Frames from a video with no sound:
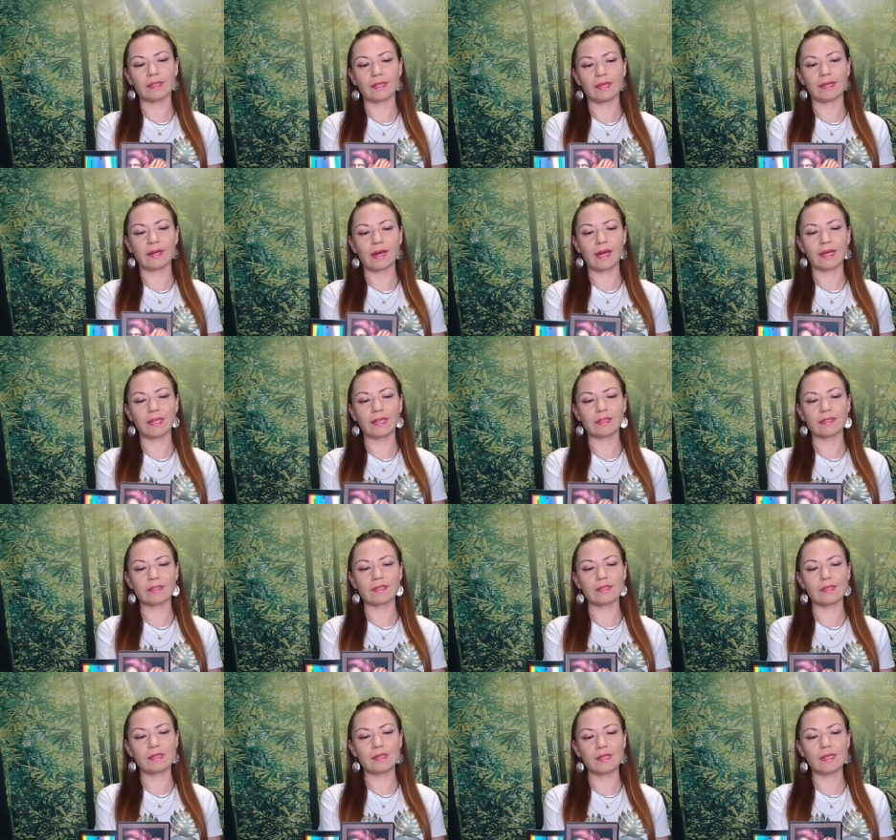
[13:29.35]
Like, I can
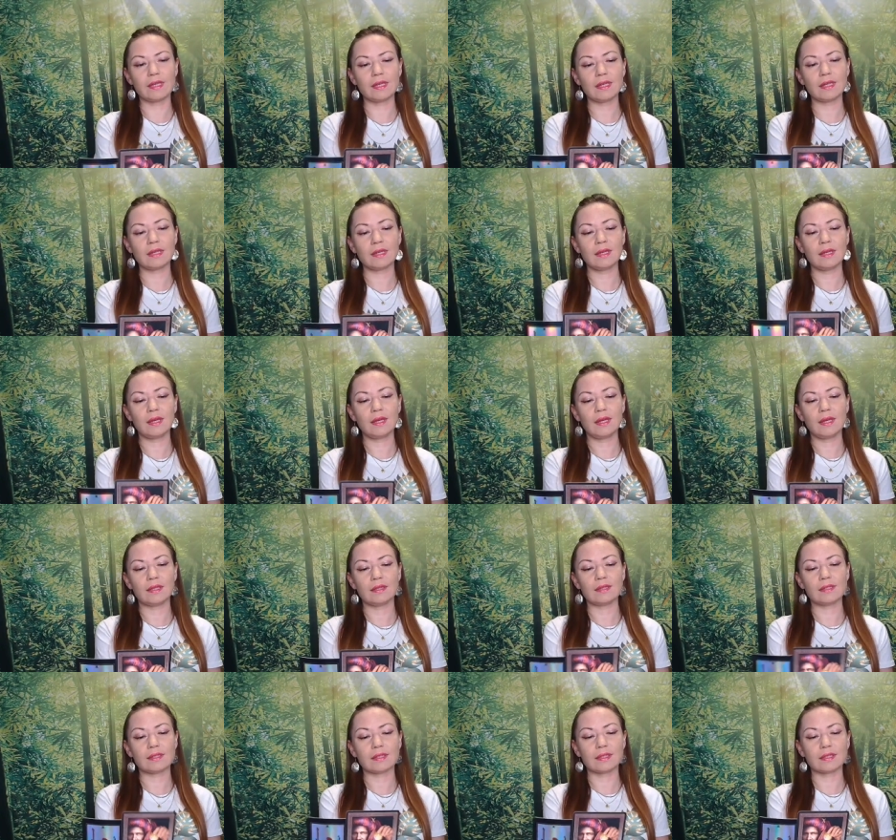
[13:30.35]
see
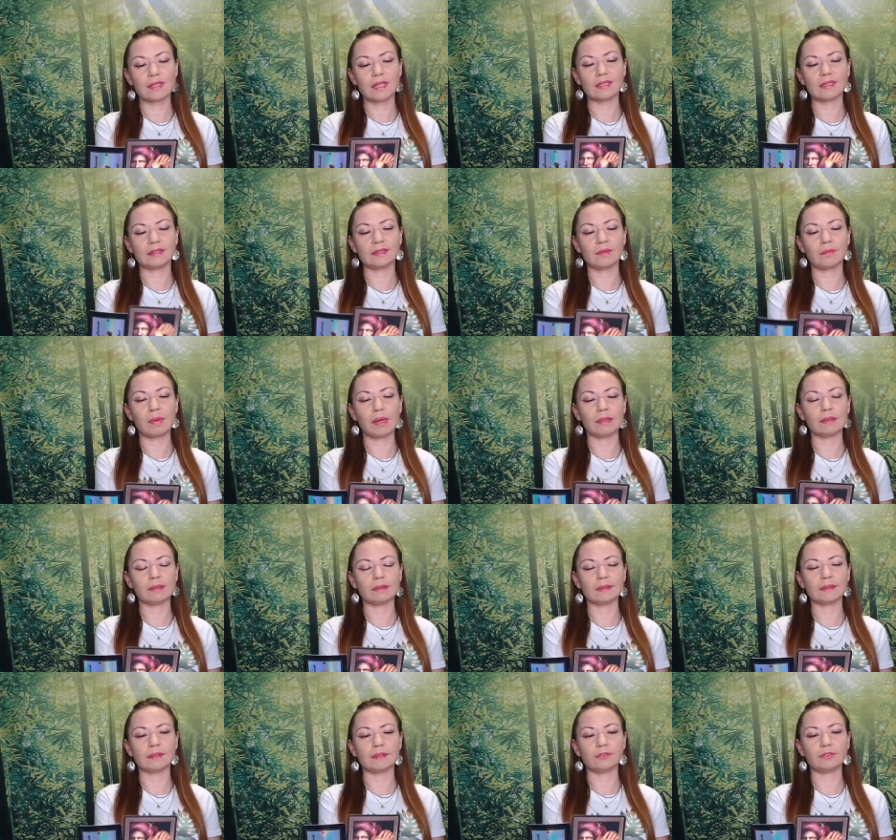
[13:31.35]
the success and
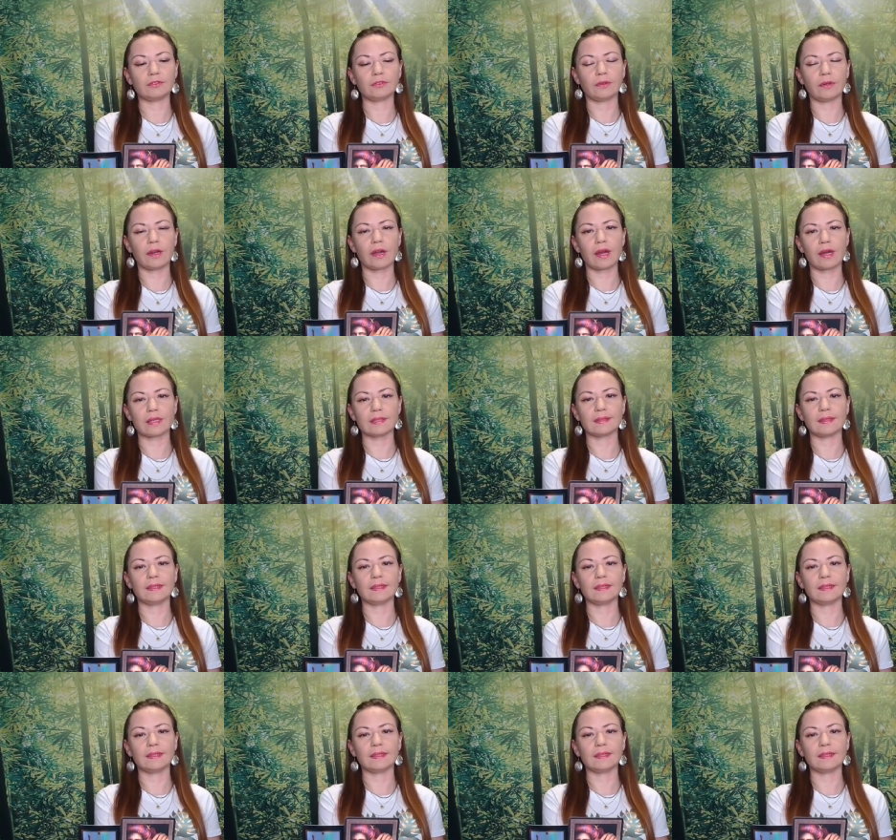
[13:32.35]
abundance for us.